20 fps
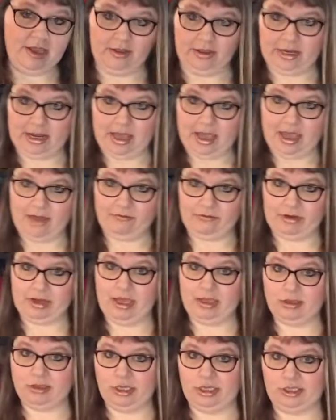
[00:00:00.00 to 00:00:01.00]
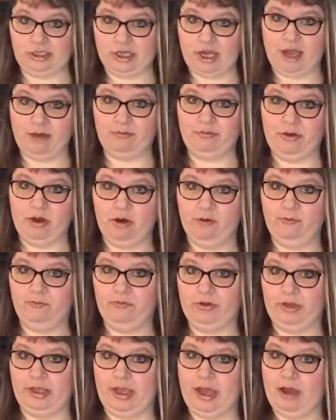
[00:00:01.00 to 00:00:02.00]
that I have an Etsy shop,
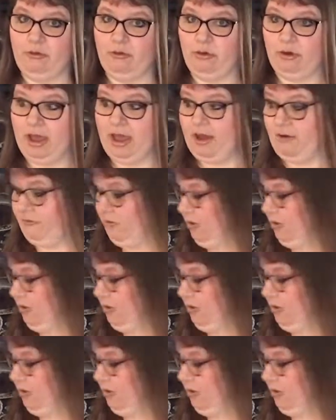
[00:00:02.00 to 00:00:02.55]
hopefully I will have